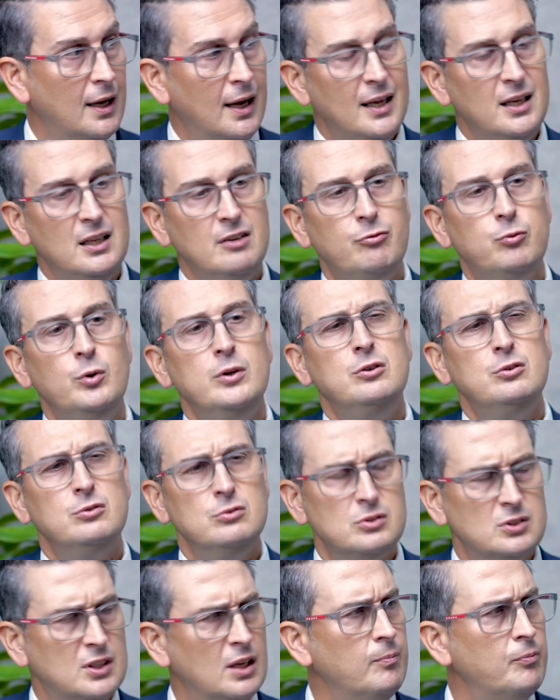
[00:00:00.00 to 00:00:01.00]
And if we
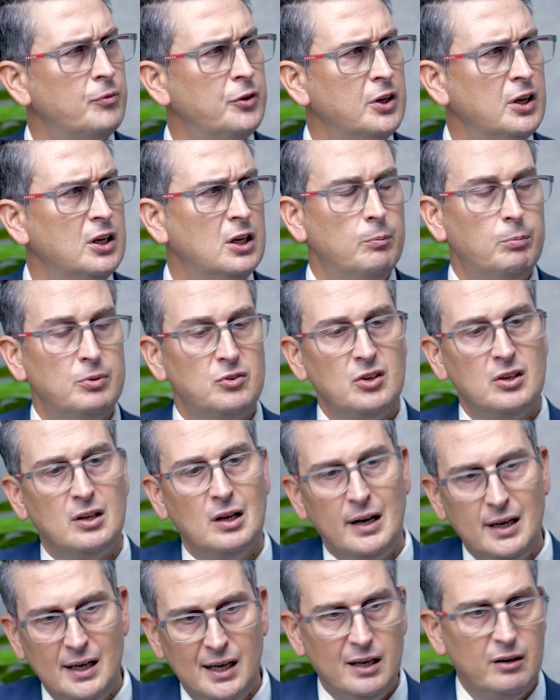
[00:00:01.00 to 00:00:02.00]
do something in a
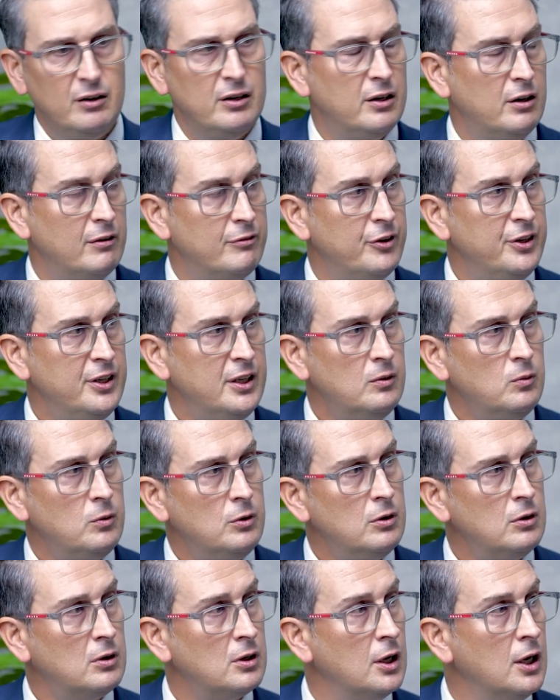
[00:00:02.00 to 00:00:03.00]
particular area of the
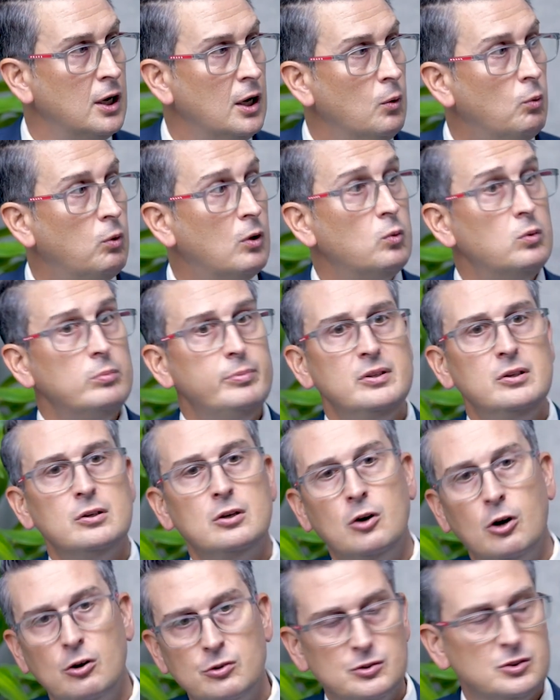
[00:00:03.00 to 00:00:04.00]
network, what will be the
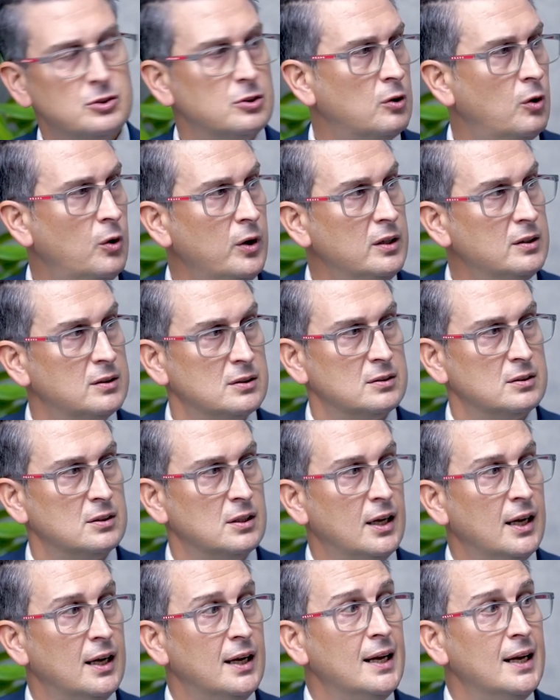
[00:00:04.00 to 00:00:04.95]
consequence?